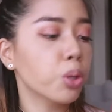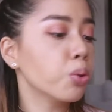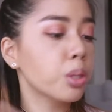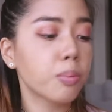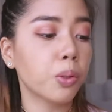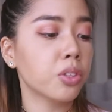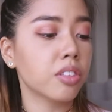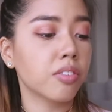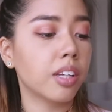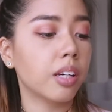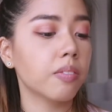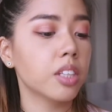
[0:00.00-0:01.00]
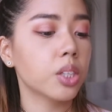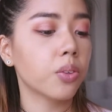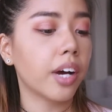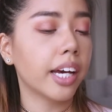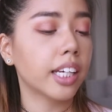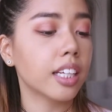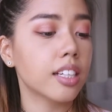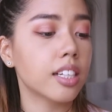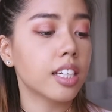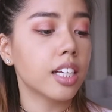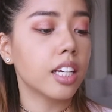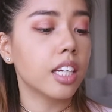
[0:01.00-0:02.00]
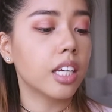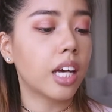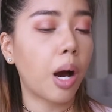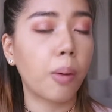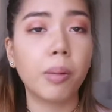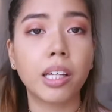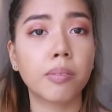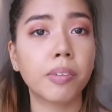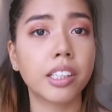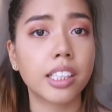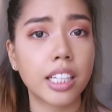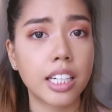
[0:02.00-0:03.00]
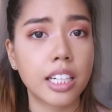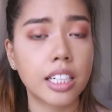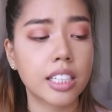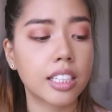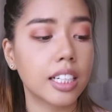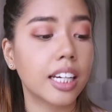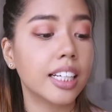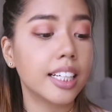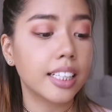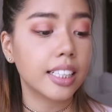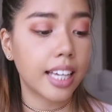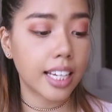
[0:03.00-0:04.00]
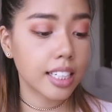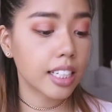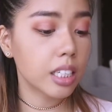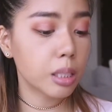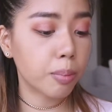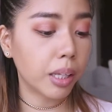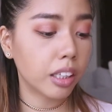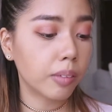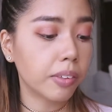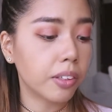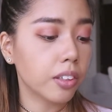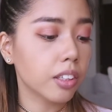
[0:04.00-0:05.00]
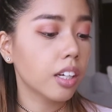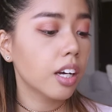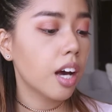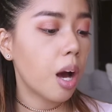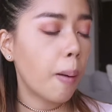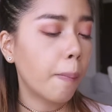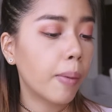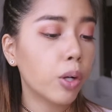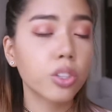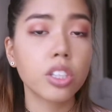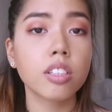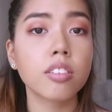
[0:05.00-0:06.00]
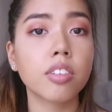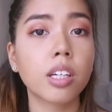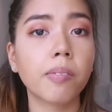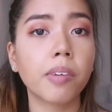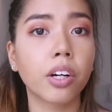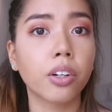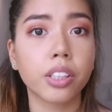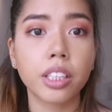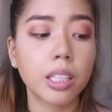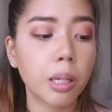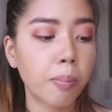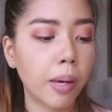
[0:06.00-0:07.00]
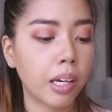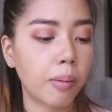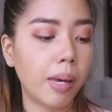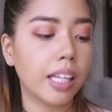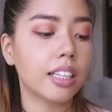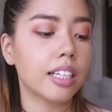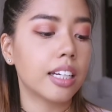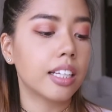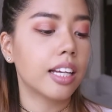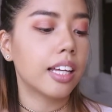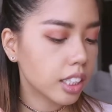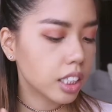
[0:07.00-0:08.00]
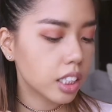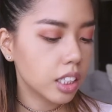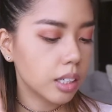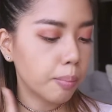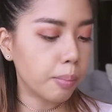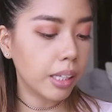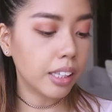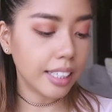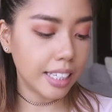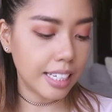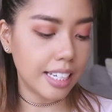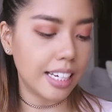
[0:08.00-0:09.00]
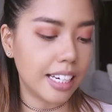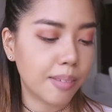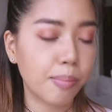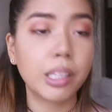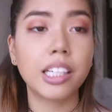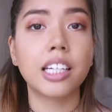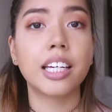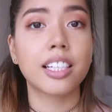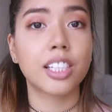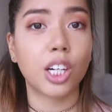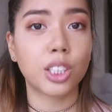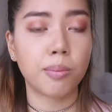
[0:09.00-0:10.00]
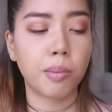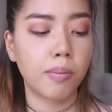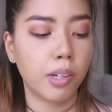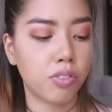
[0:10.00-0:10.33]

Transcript: use most of them so I can see how blendable it is and it, yes it is blendable. Most of them are really pigmented and Bellini. Bellini has got to be my